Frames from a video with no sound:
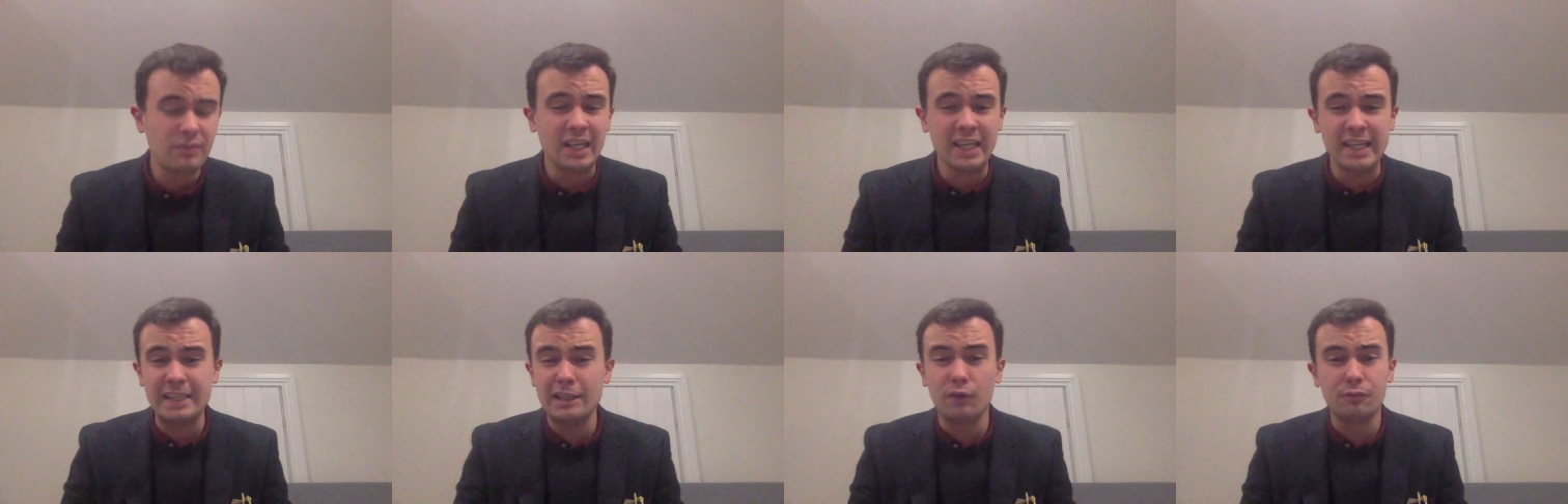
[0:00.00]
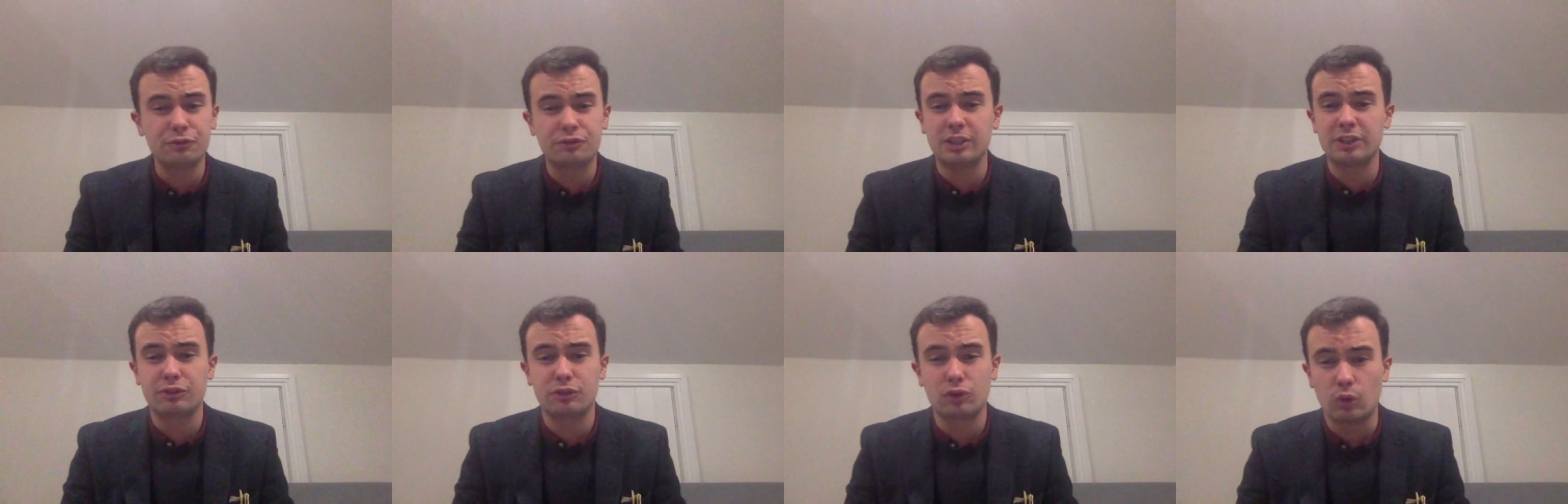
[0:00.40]
he
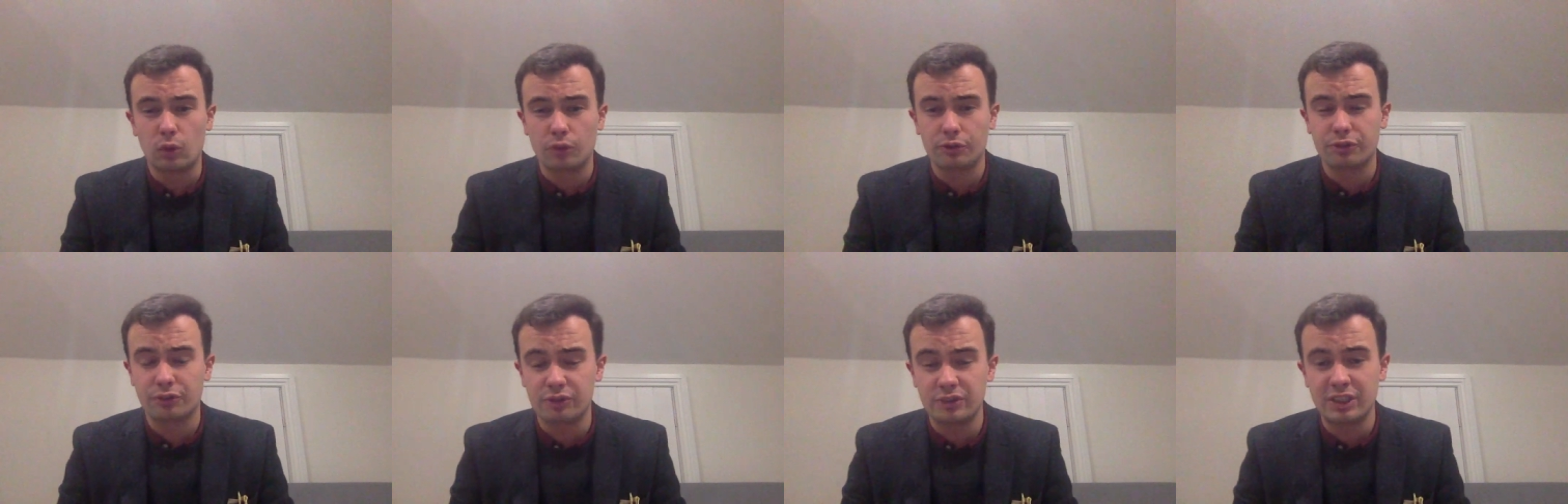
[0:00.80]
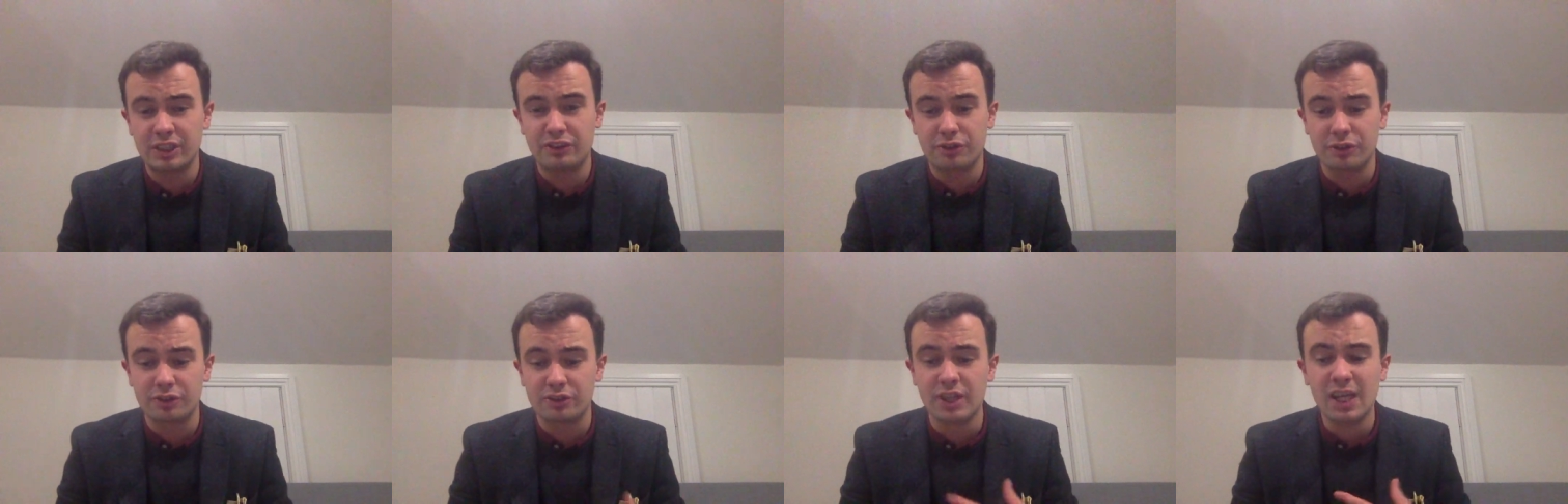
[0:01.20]
loves this course and
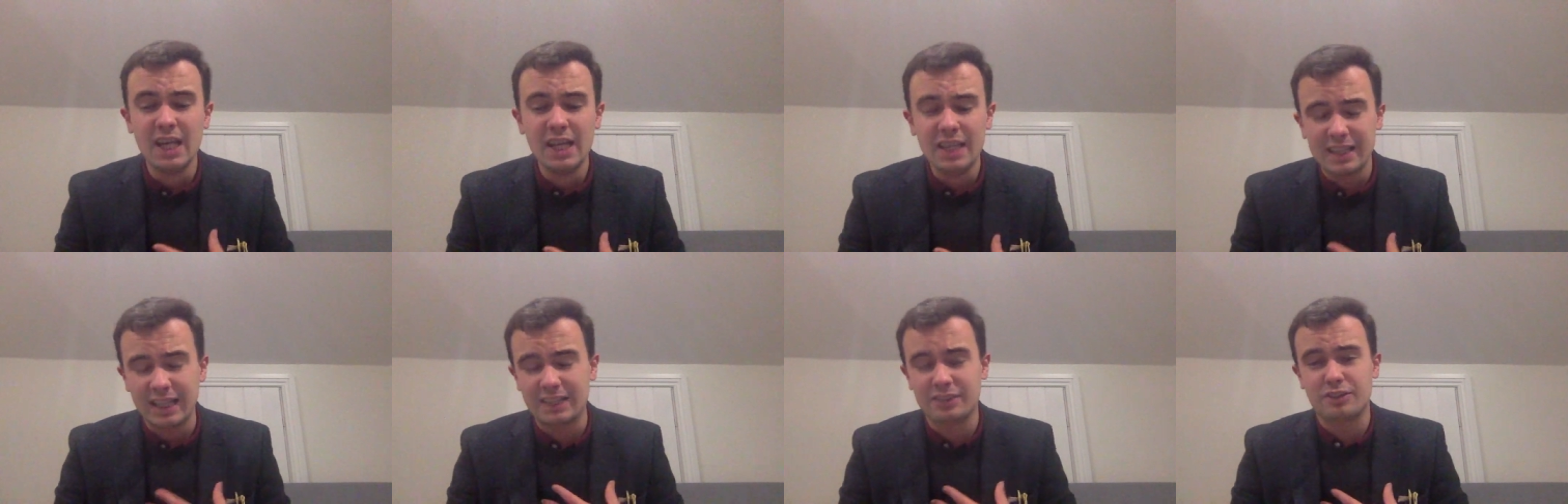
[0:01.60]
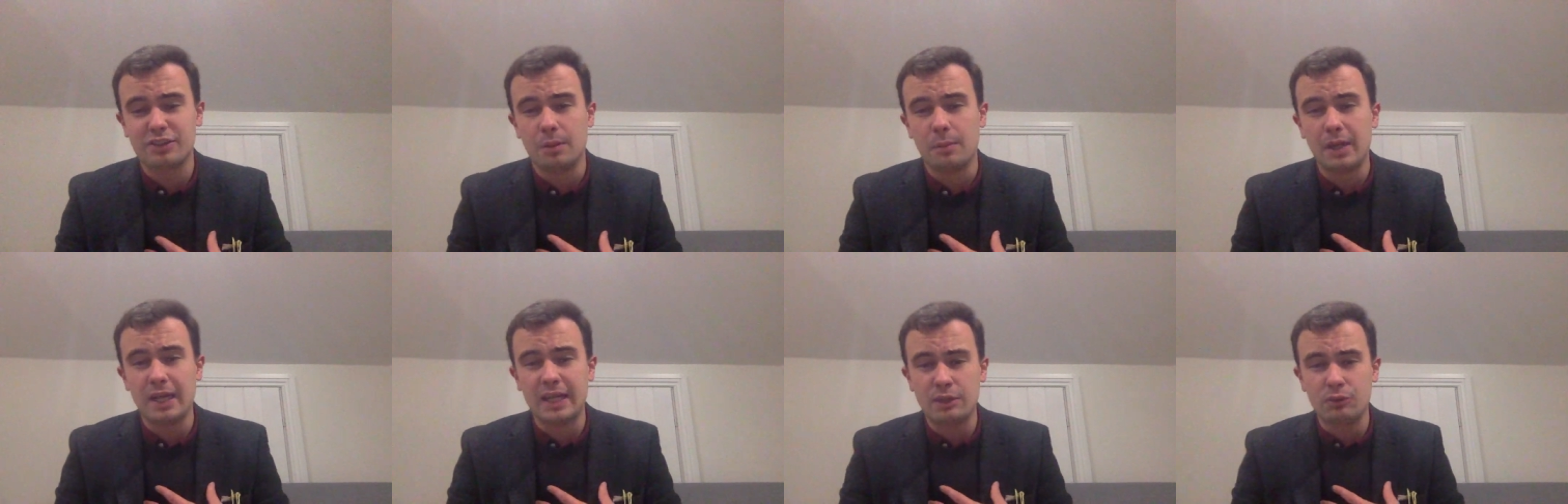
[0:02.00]
distance. That's the
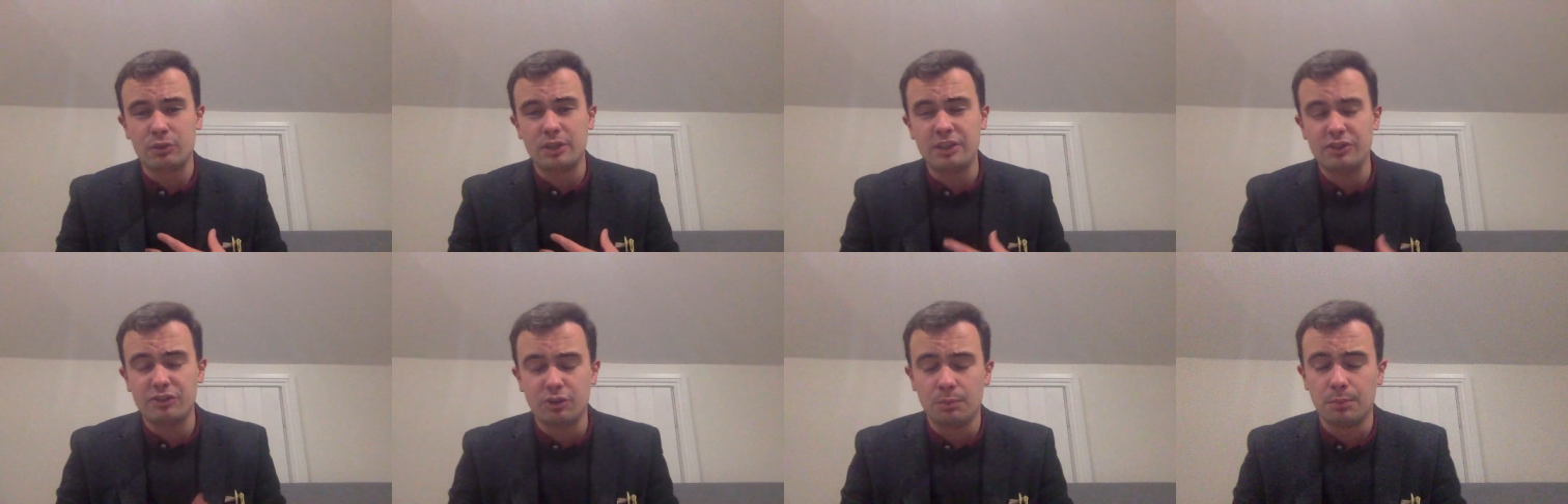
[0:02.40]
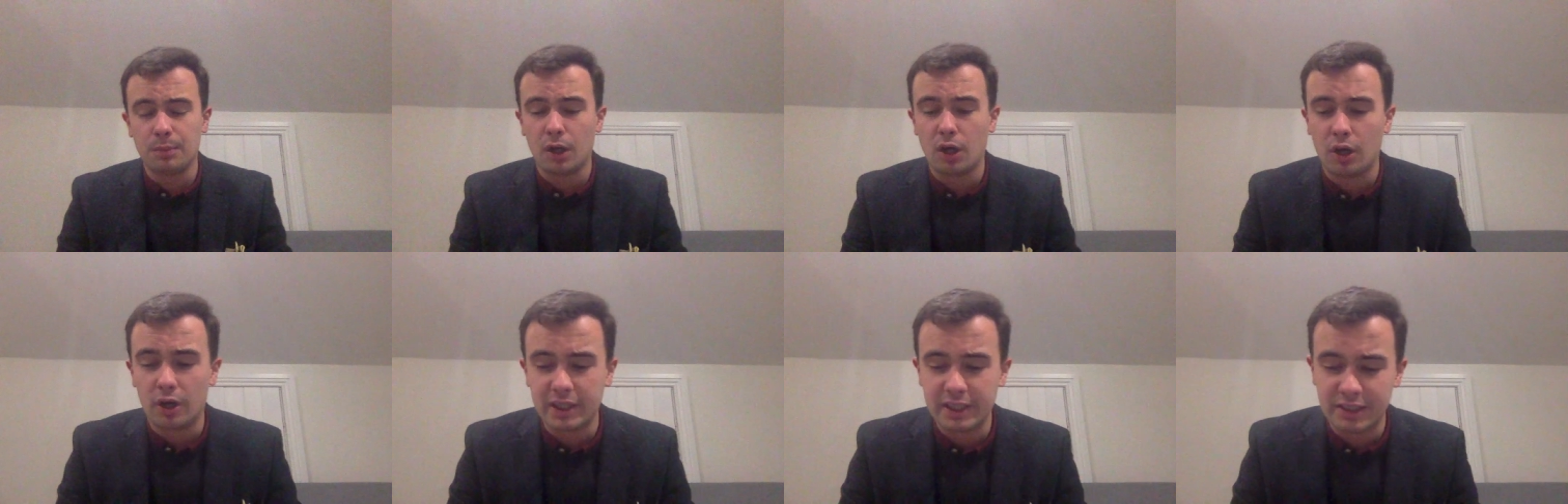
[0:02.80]
main reason
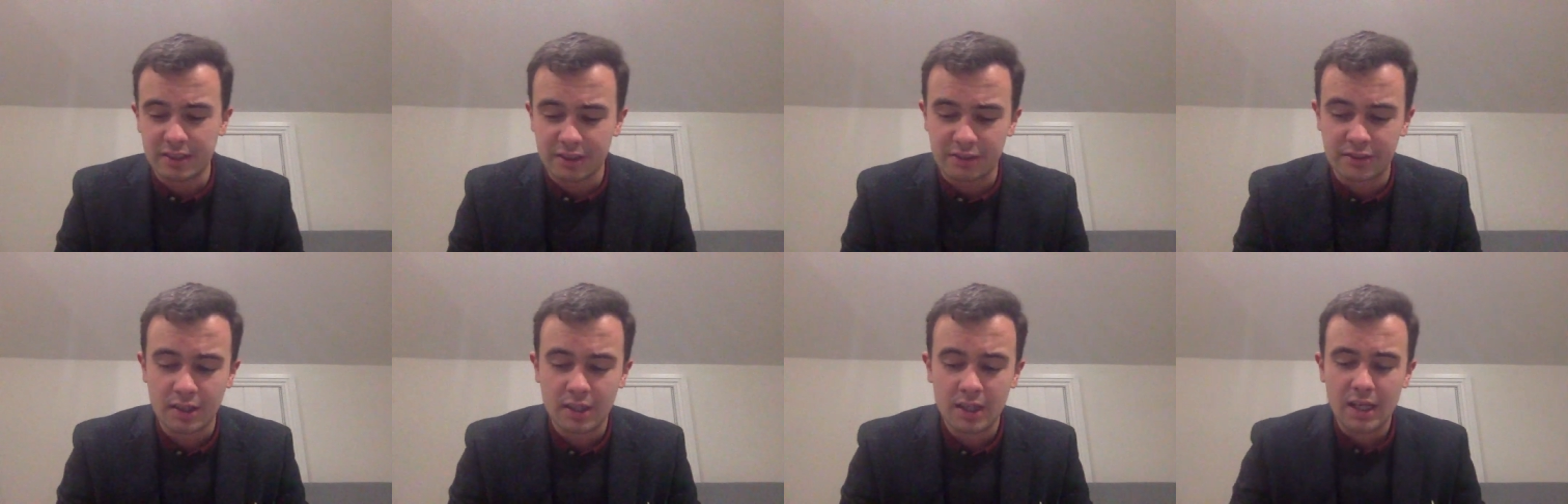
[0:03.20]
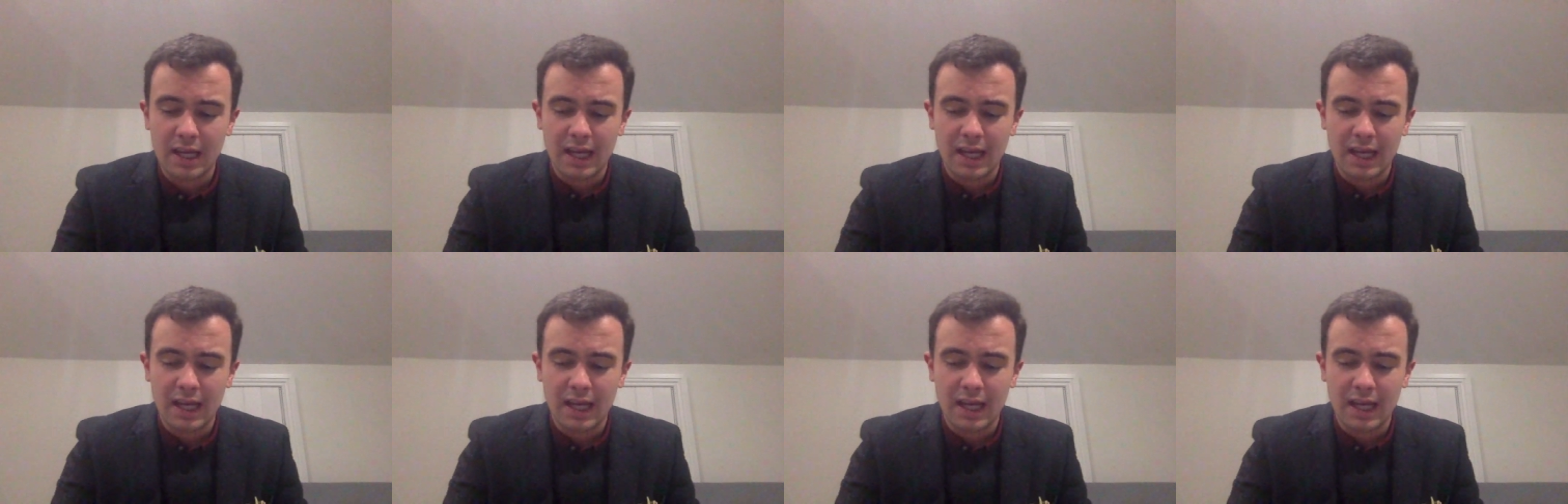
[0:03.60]
behind it.